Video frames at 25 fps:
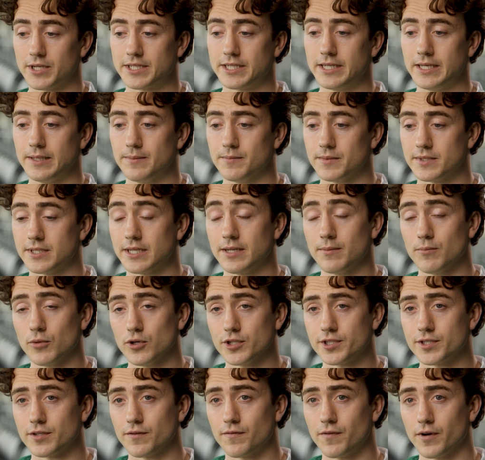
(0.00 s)
teams in
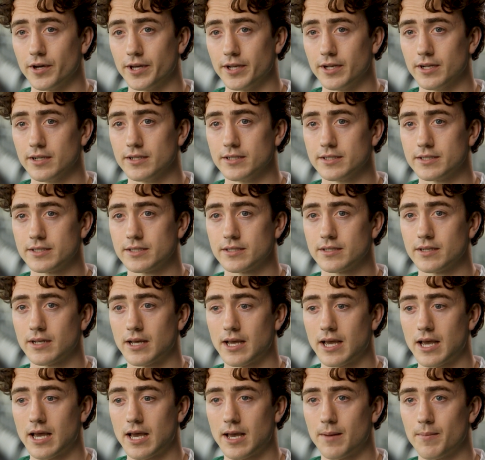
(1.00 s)
Munster finals
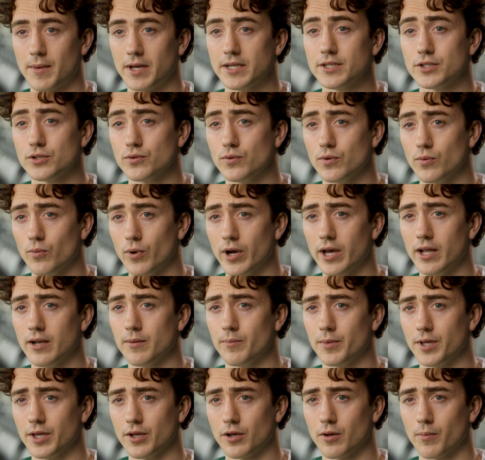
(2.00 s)
and doing well and being